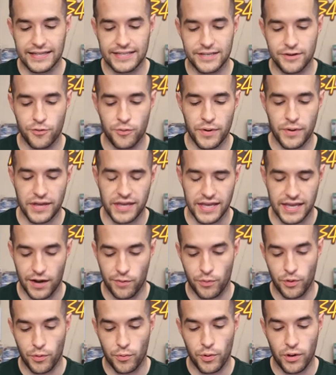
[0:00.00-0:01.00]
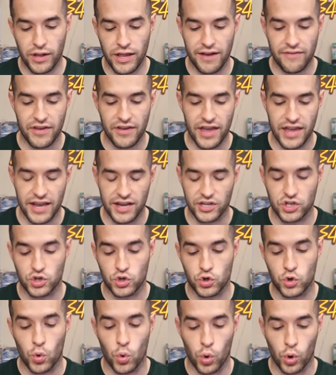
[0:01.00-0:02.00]
Let's see what we can get. We will have a
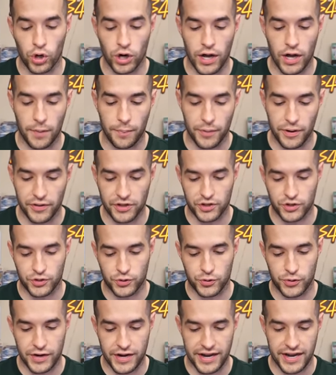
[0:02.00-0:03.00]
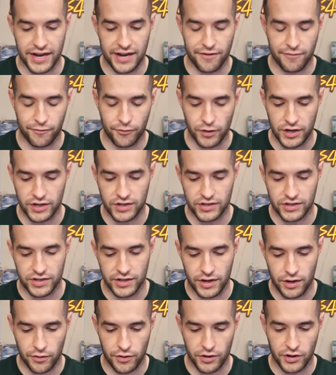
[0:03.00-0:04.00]
score up on the screen for each,
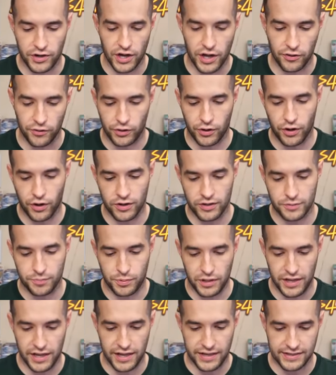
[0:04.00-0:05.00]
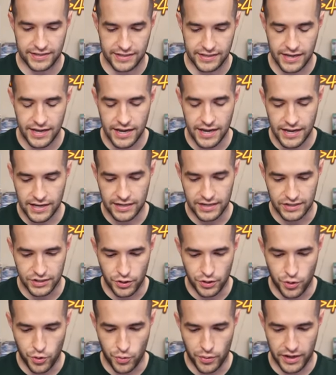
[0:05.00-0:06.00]
you know, the dollar cards plus to
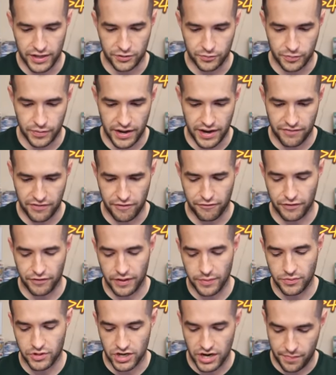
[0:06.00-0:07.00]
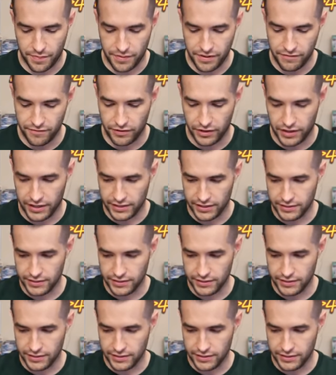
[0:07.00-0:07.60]
see who wins. We have the Flame Champion. Very